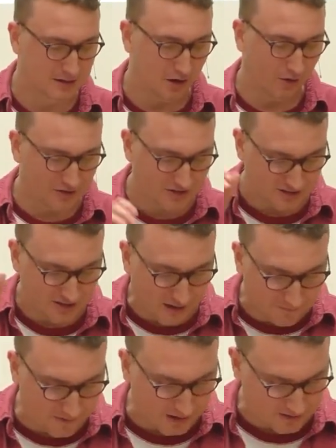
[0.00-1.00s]
on the
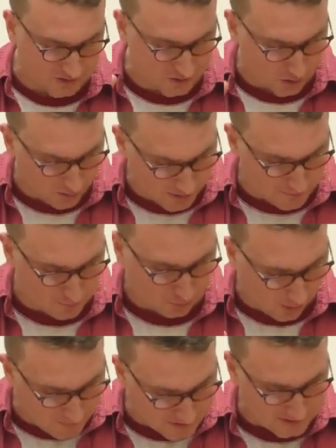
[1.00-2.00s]
steadfast, solid
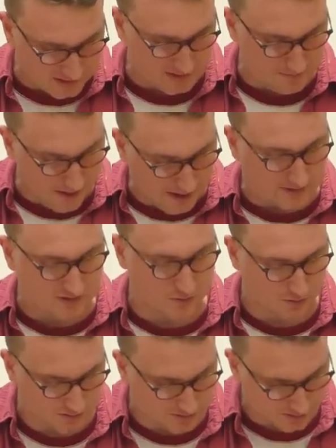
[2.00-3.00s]
promises he makes to
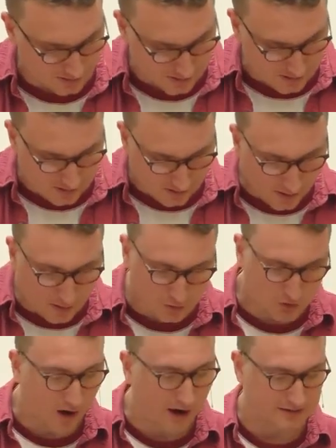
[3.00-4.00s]
us in
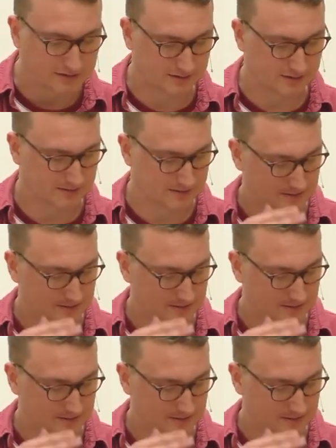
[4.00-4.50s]
Christ.